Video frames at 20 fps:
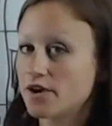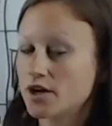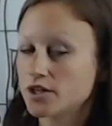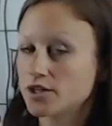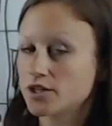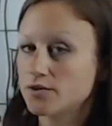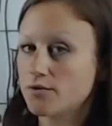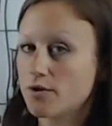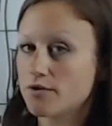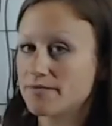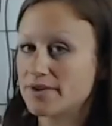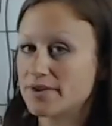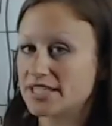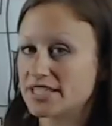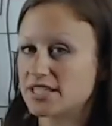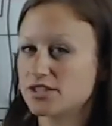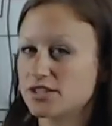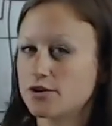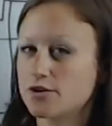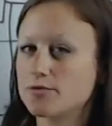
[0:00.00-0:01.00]
You won't miss a
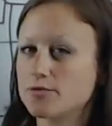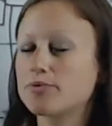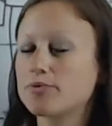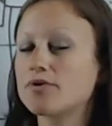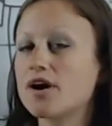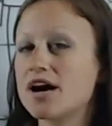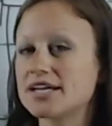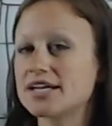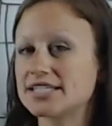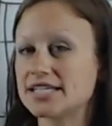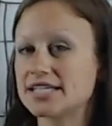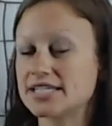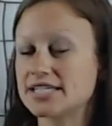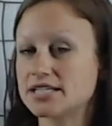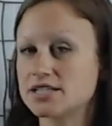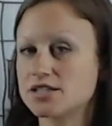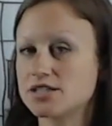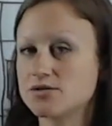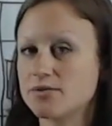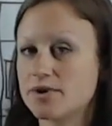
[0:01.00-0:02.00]
certain process as
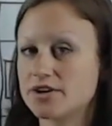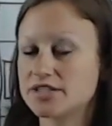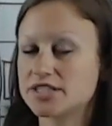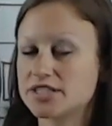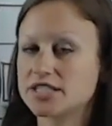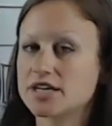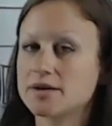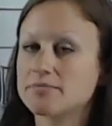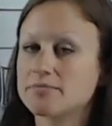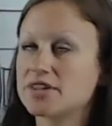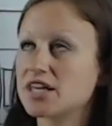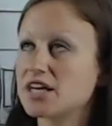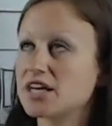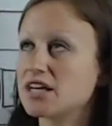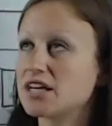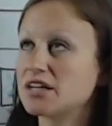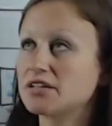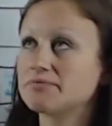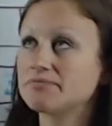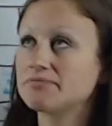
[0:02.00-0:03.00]
to where
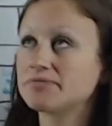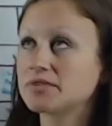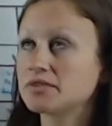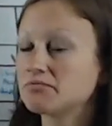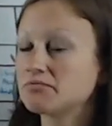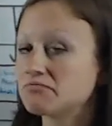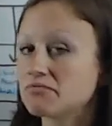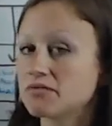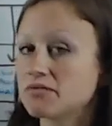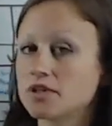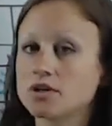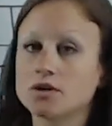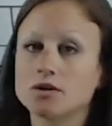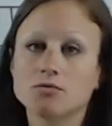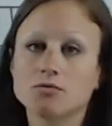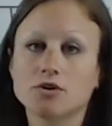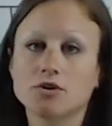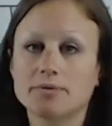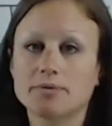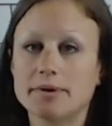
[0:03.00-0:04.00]
something
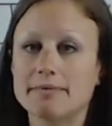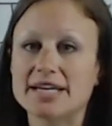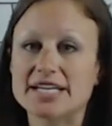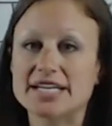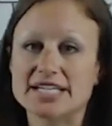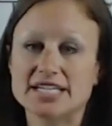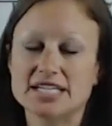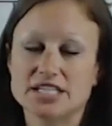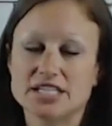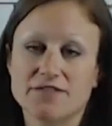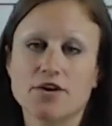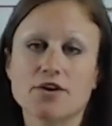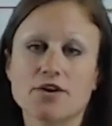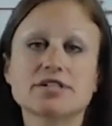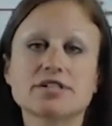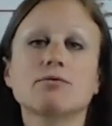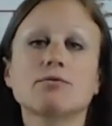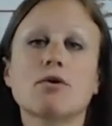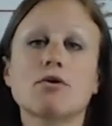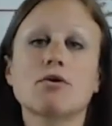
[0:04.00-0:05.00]
will be missed, as far as
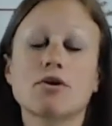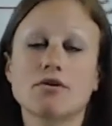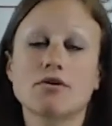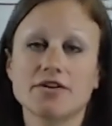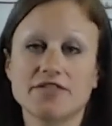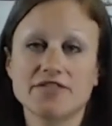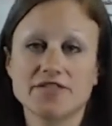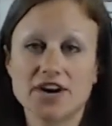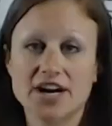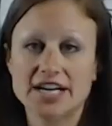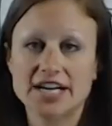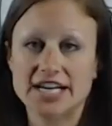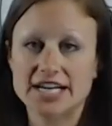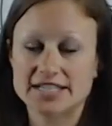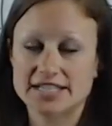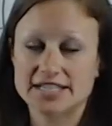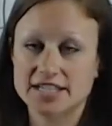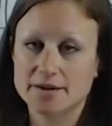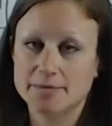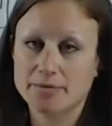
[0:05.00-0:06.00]
it won't go to
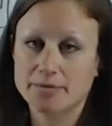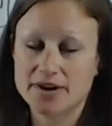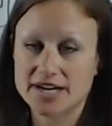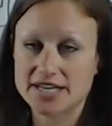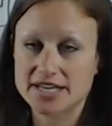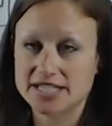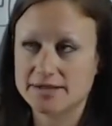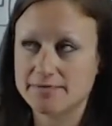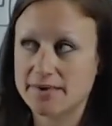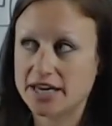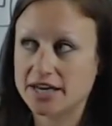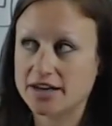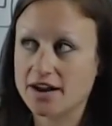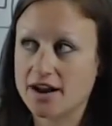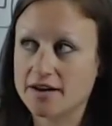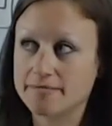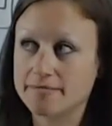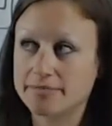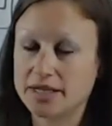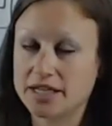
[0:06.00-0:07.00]
finance and a price may
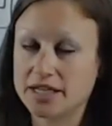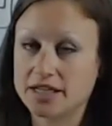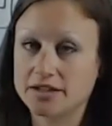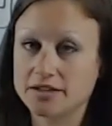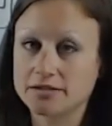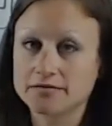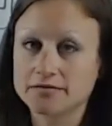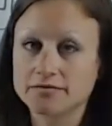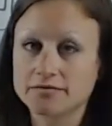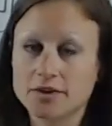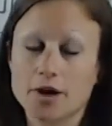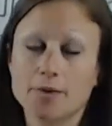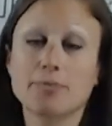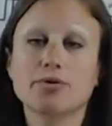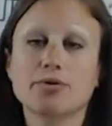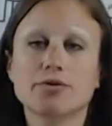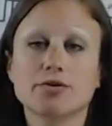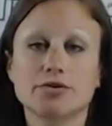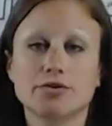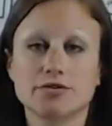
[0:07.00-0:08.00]
not be
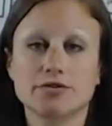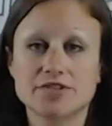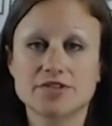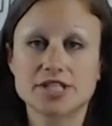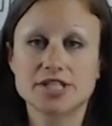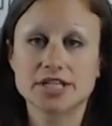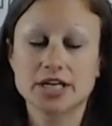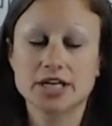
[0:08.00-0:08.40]
approved.